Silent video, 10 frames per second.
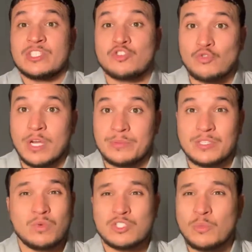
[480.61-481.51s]
scripts. That's
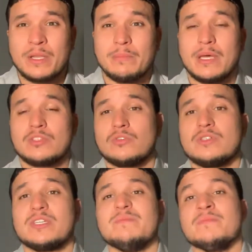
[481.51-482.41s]
why so many
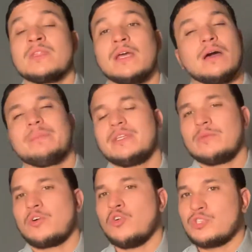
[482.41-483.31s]
mentors, I mean, um,
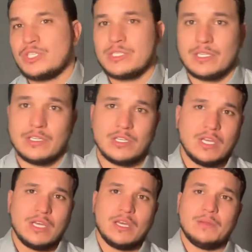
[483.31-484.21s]
coaches and
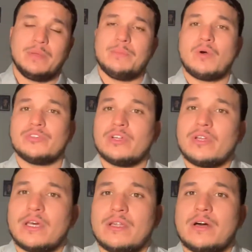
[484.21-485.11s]
and people out there
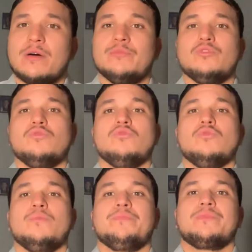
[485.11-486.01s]
that um,
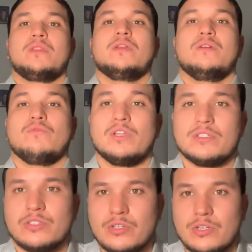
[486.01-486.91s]
do
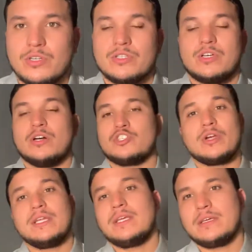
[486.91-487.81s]
realtors uh,
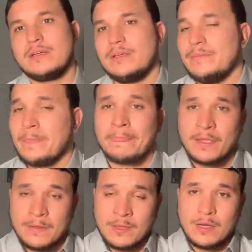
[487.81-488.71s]
training.
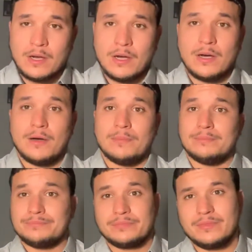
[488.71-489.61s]

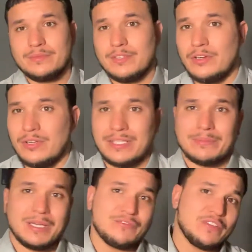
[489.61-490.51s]
Um, you know, like the
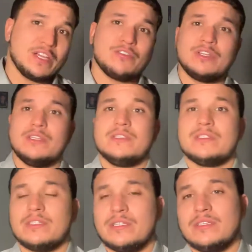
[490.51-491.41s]
Mike Ferrys
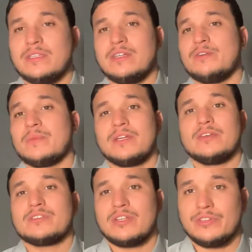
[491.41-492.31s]
and, and everybody
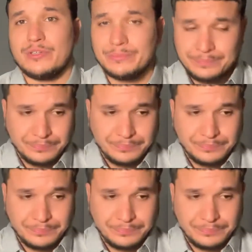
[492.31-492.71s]
else out there,